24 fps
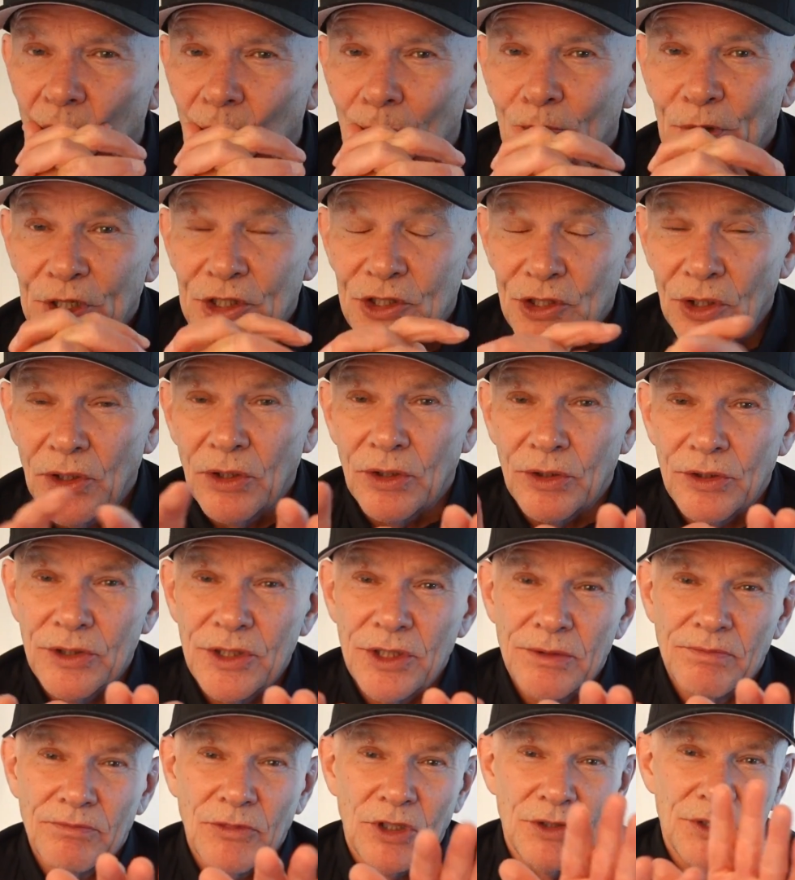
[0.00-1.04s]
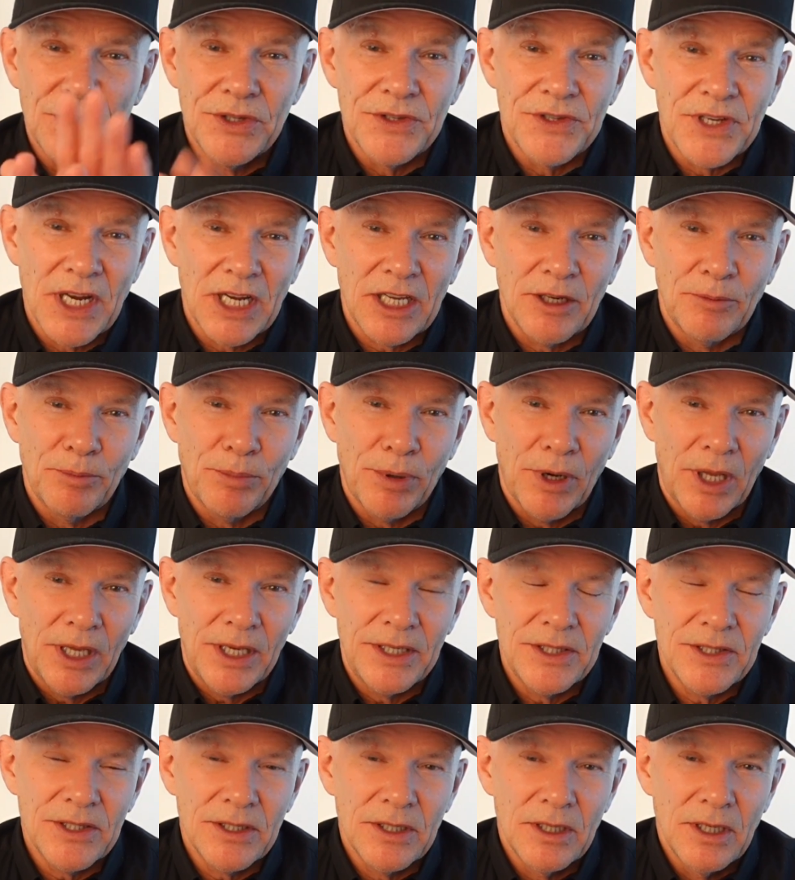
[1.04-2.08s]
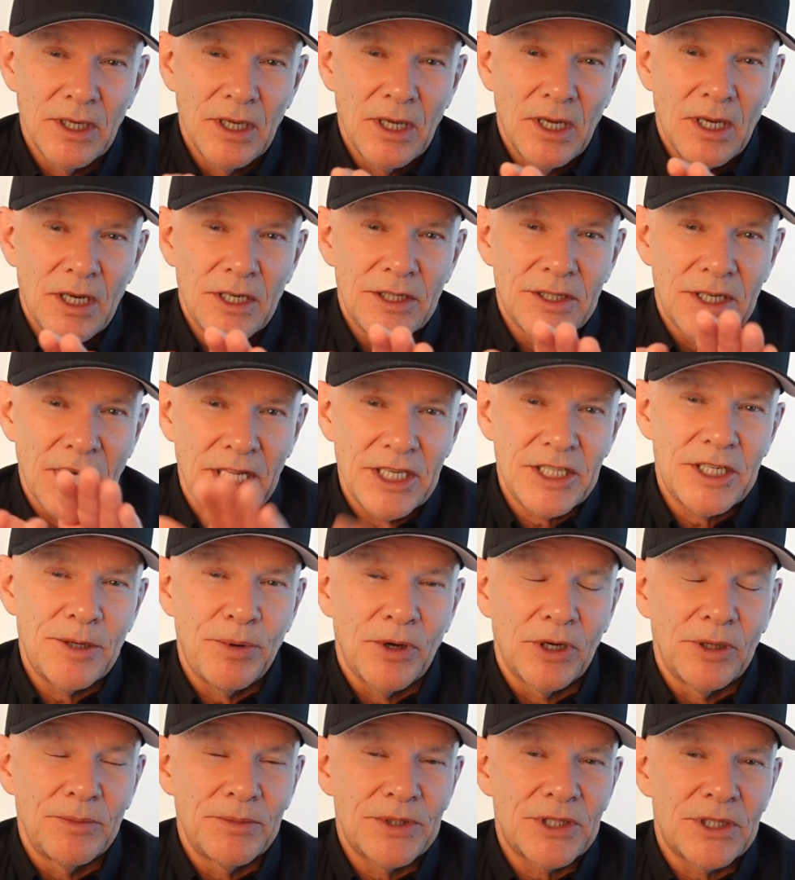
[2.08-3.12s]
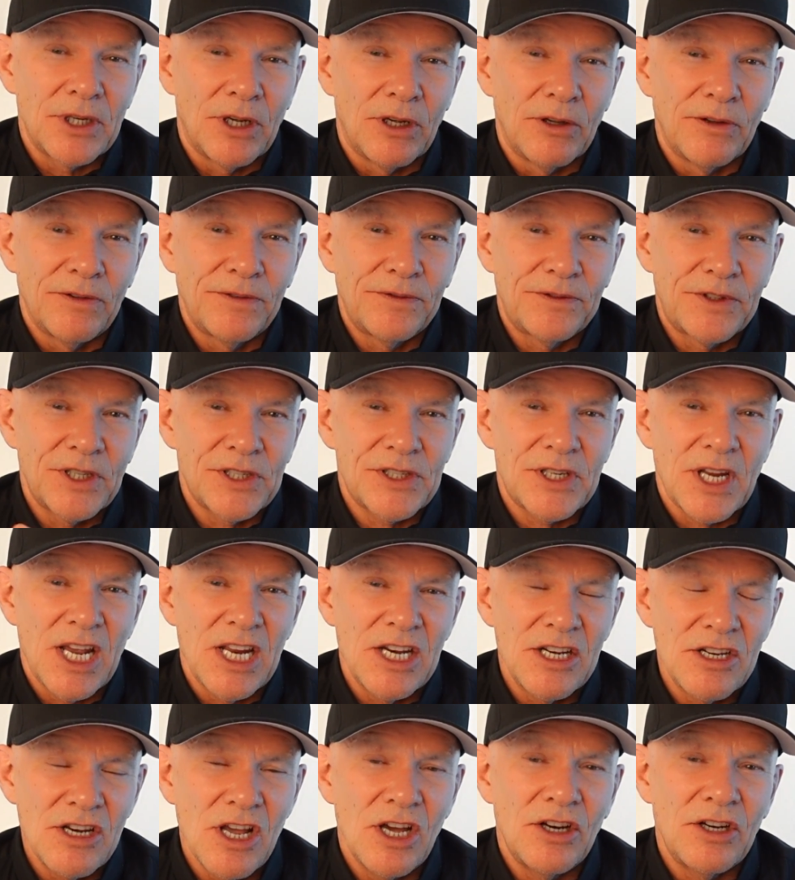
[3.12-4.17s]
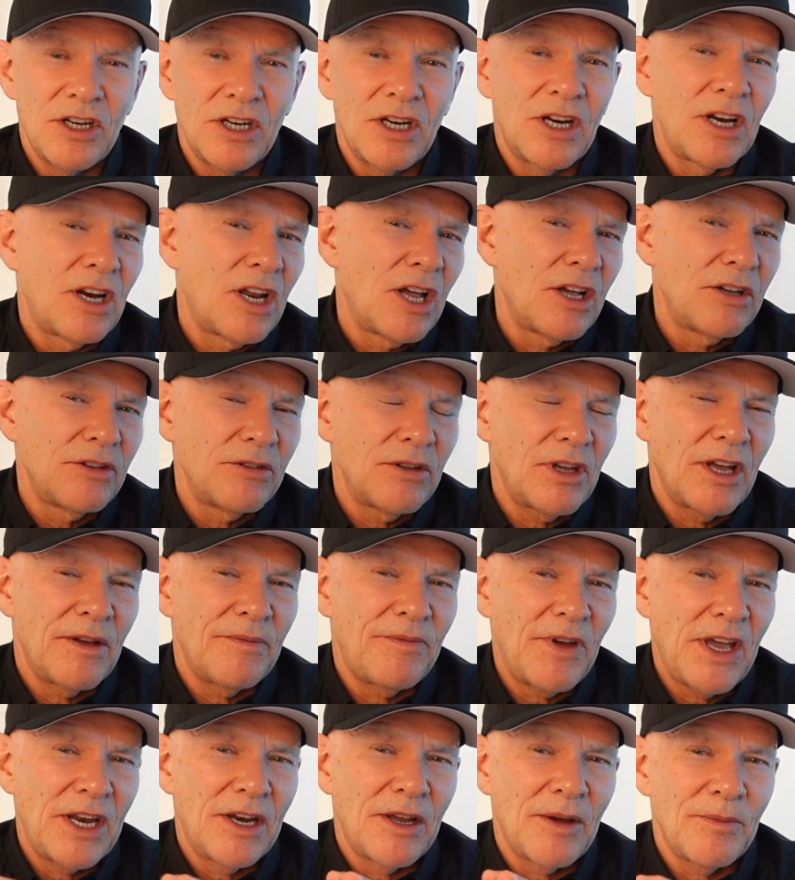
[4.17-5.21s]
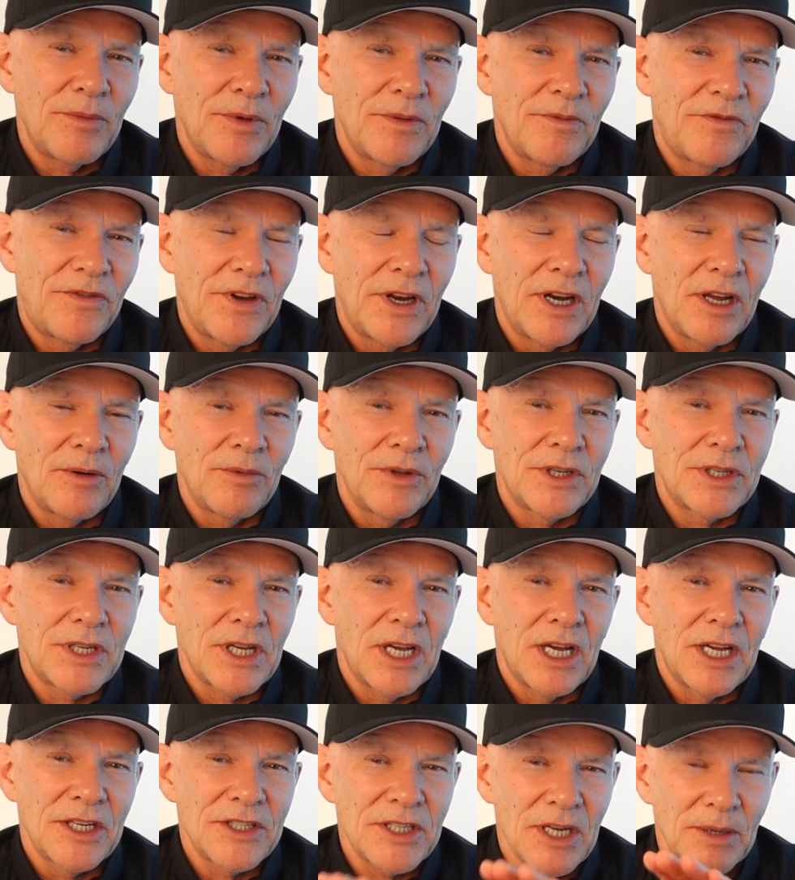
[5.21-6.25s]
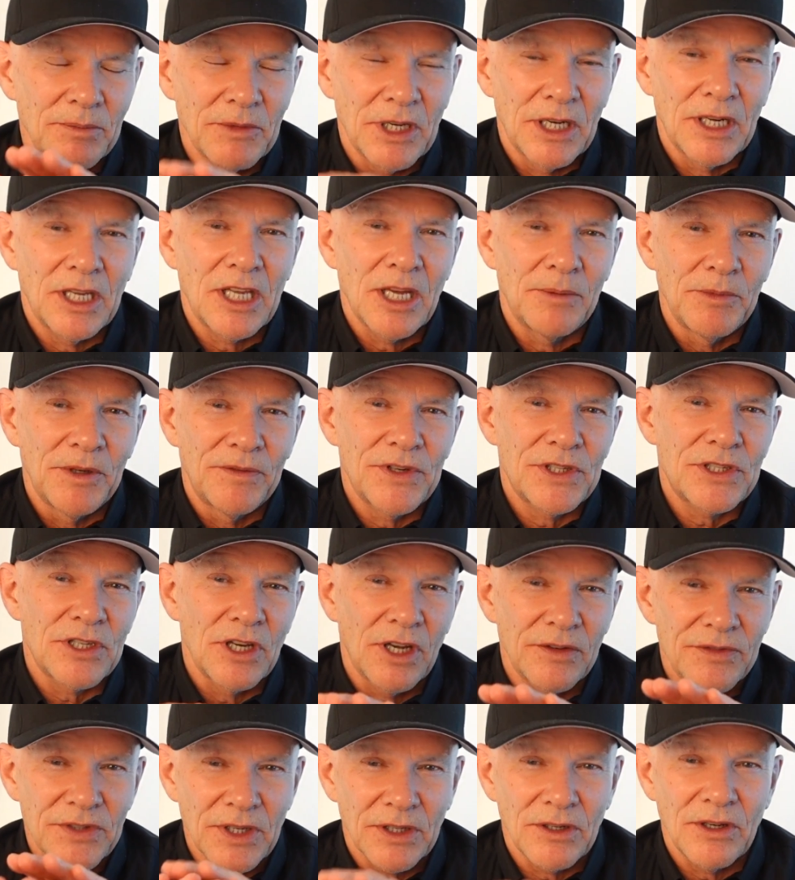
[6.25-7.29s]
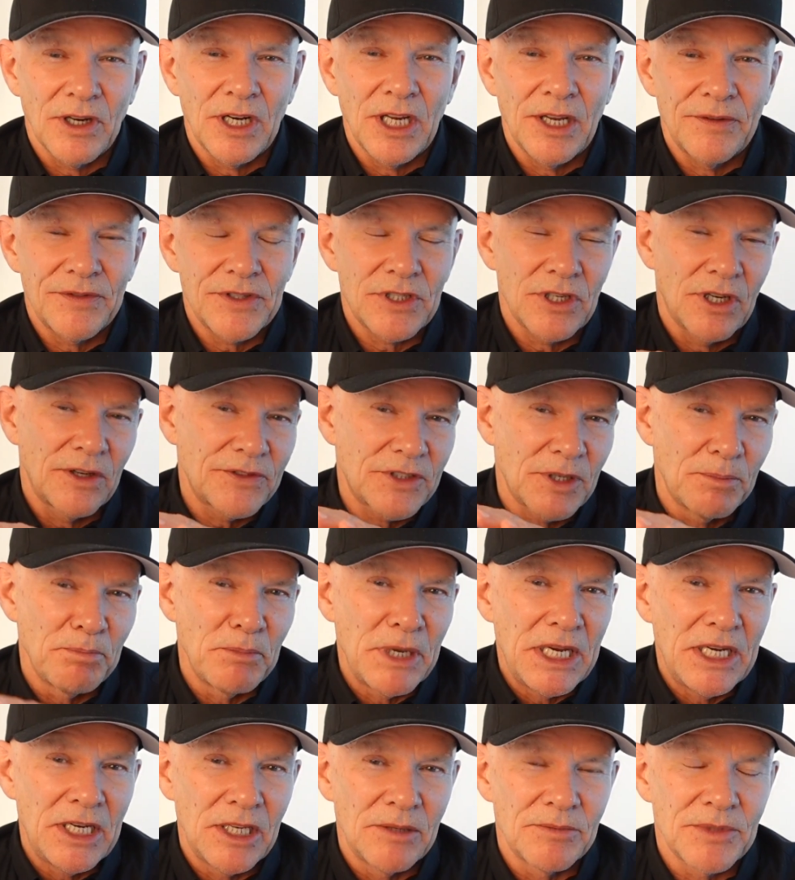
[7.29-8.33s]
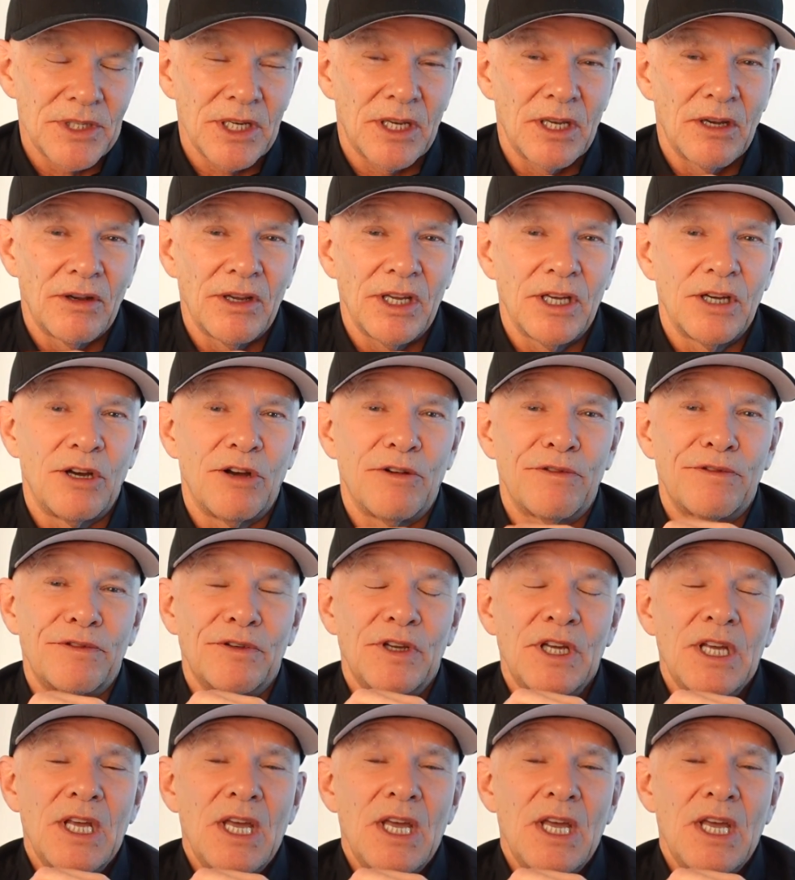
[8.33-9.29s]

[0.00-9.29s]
But George, who's in second place, takes it upon himself to say, no, I'm fed up with the tyres, I'm going to come in for softs, I've got to have softs, the mediums are going off.